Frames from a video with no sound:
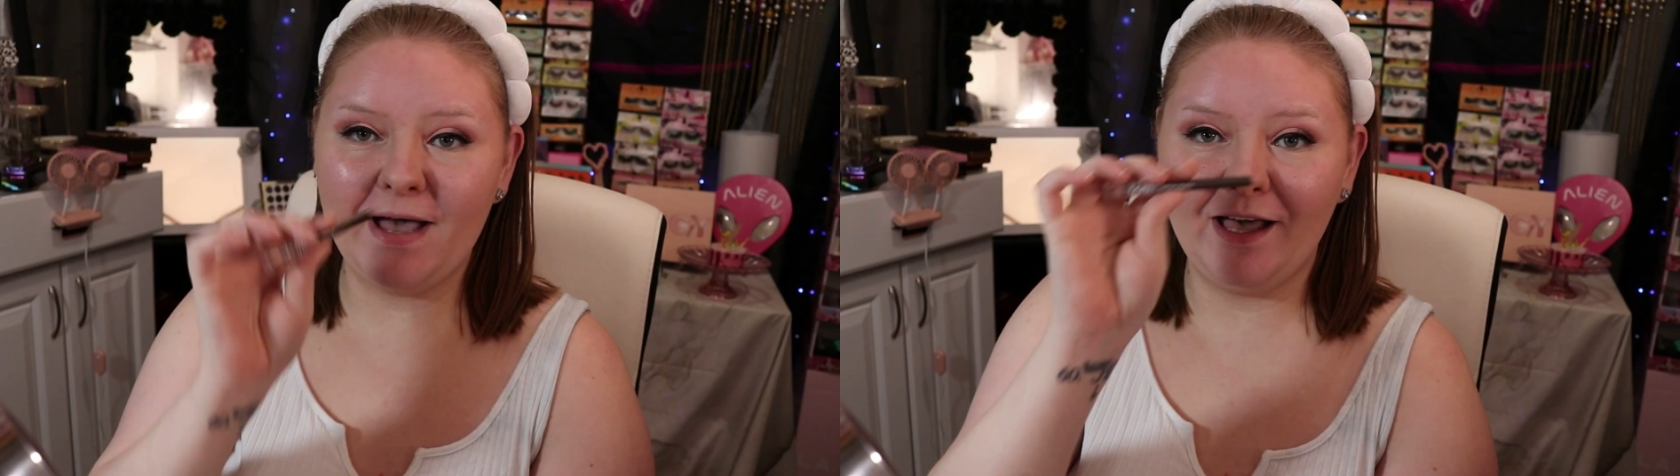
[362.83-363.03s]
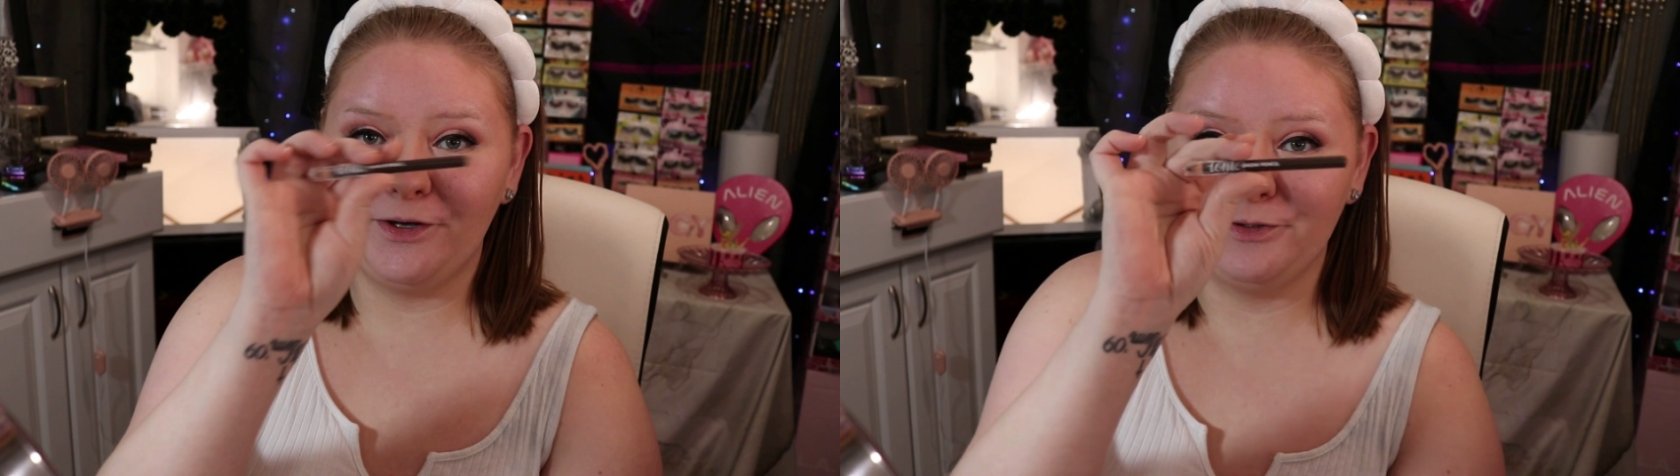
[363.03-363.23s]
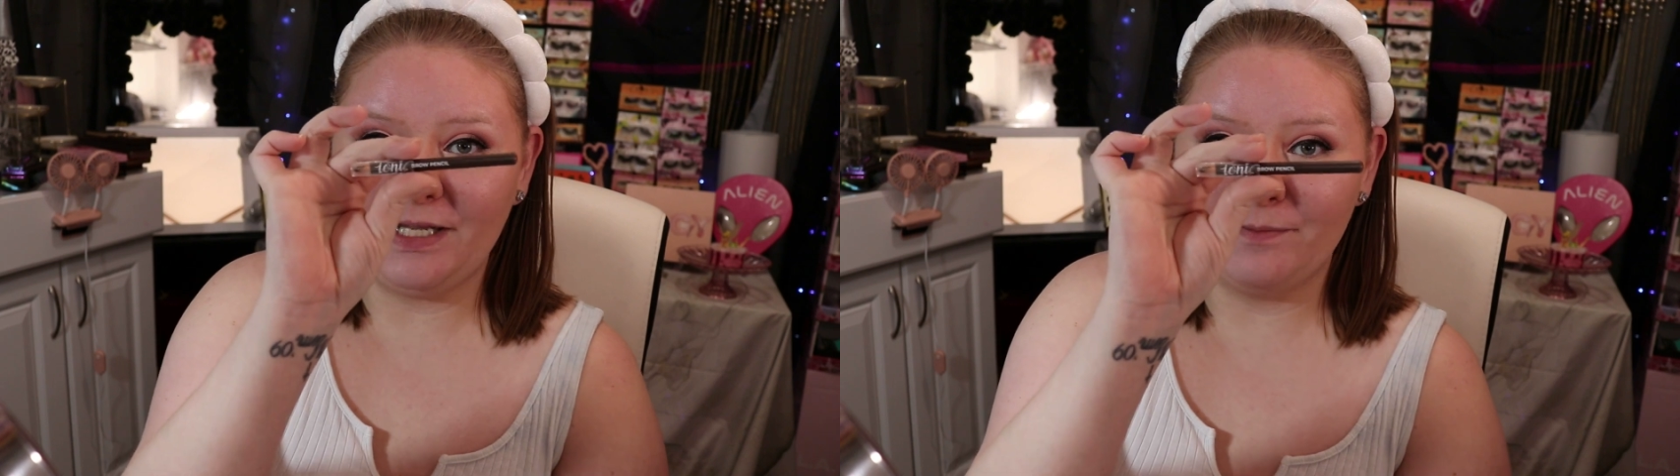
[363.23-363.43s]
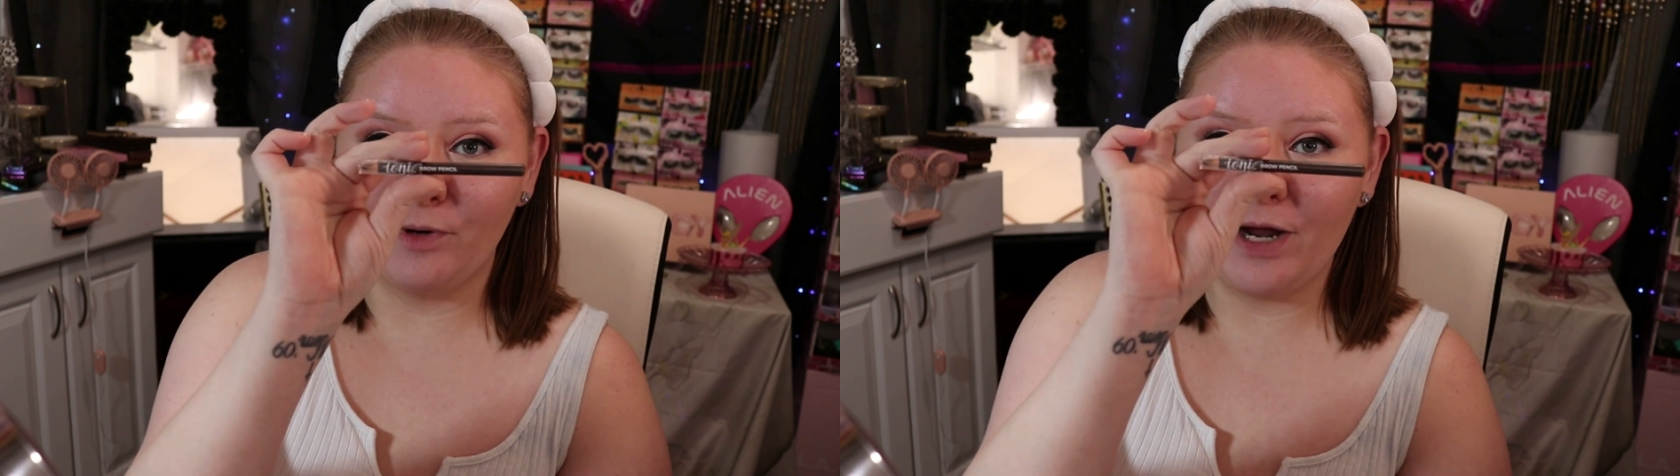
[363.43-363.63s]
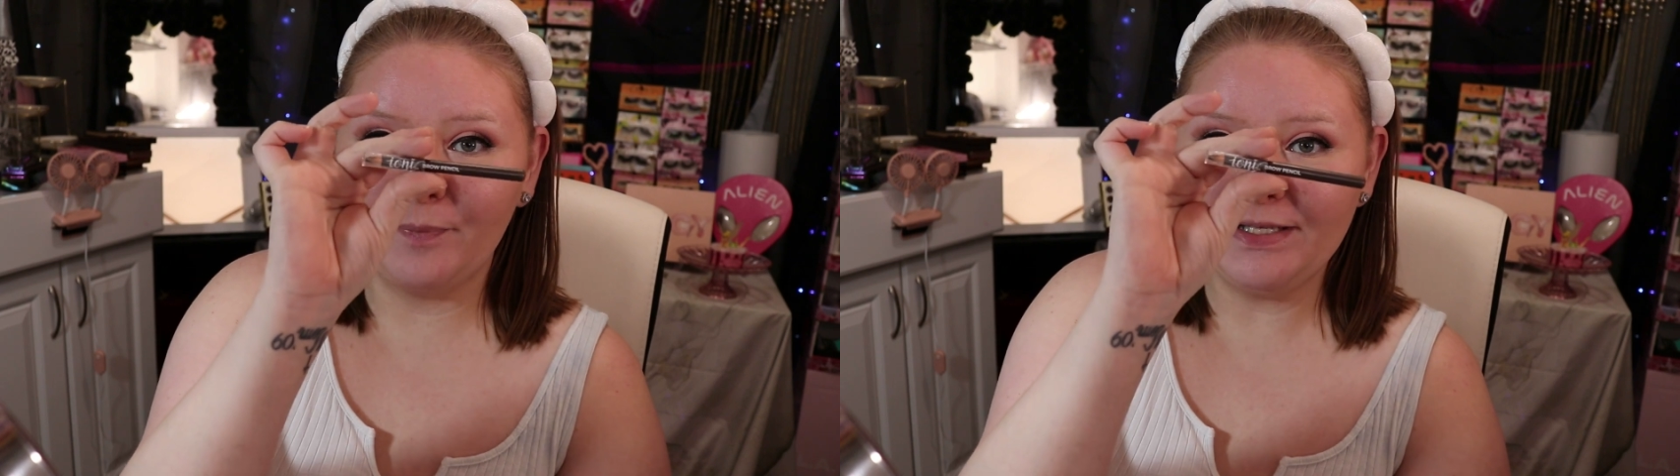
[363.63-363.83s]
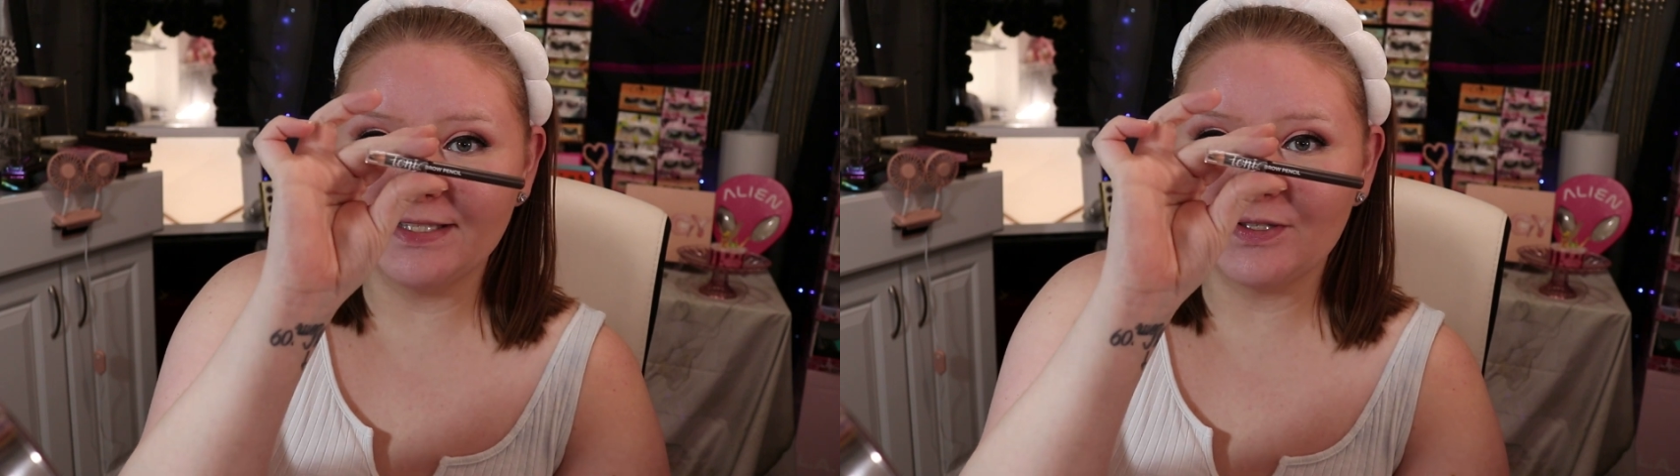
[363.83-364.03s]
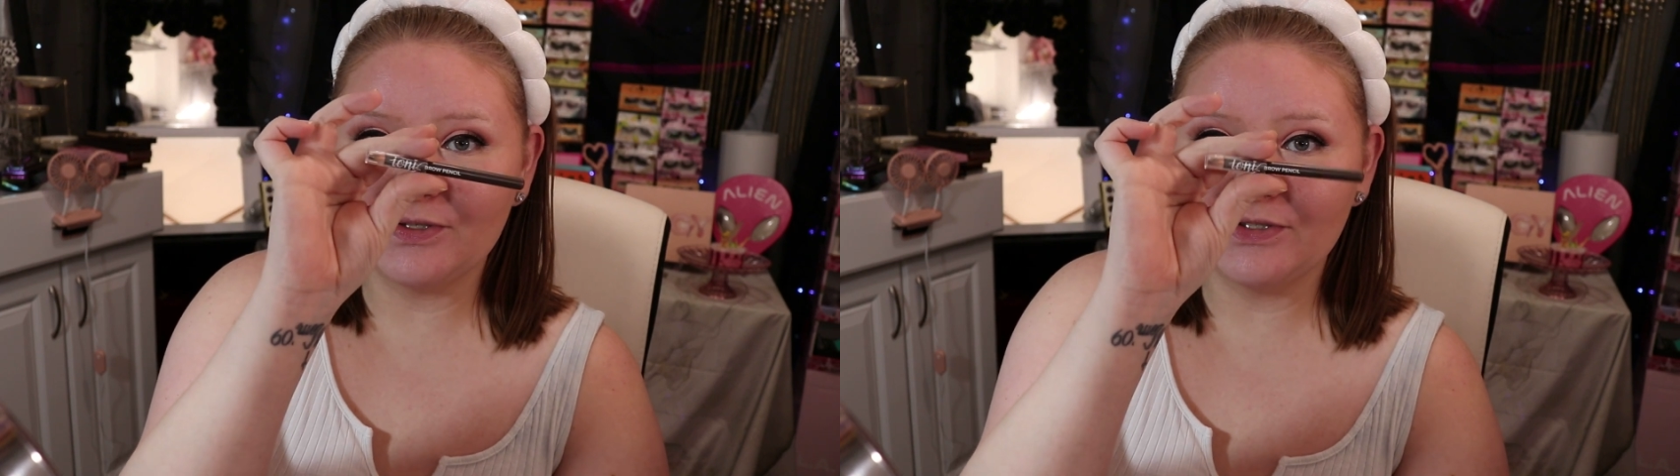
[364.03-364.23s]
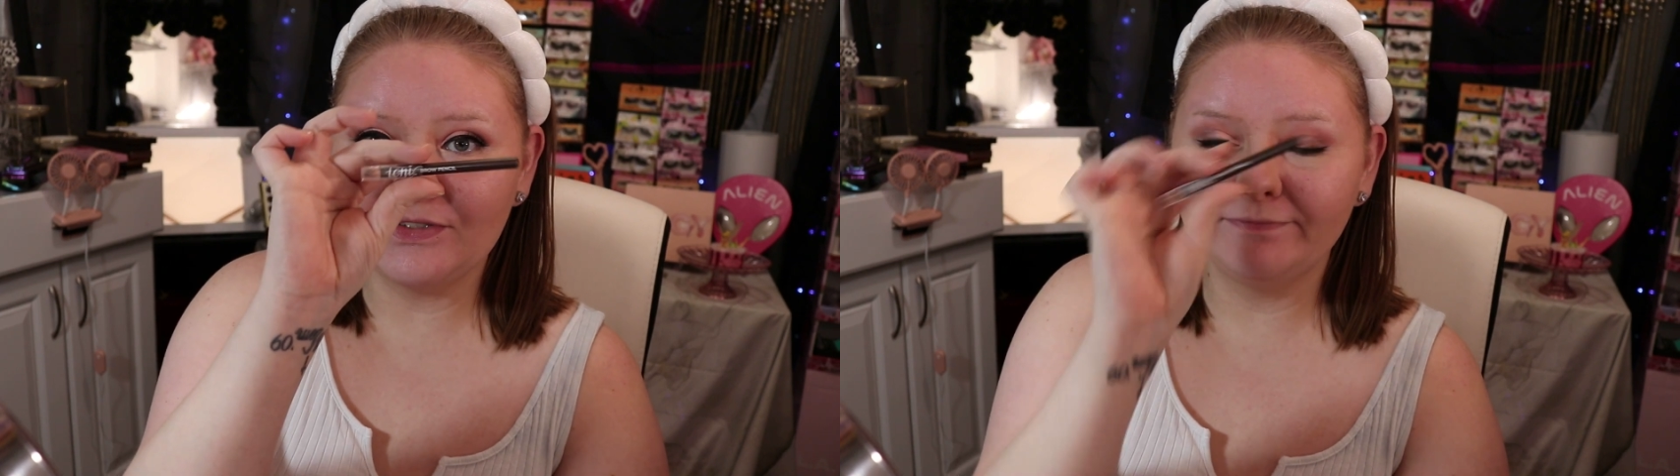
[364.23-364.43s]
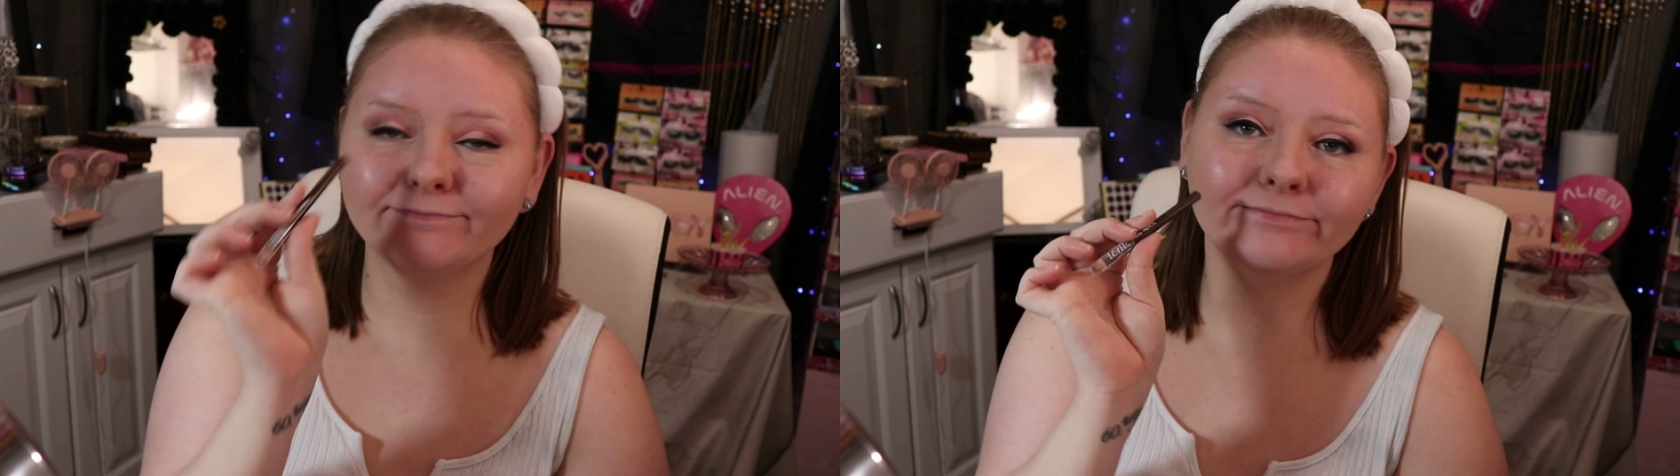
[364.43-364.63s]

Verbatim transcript: Ioni brow pencil.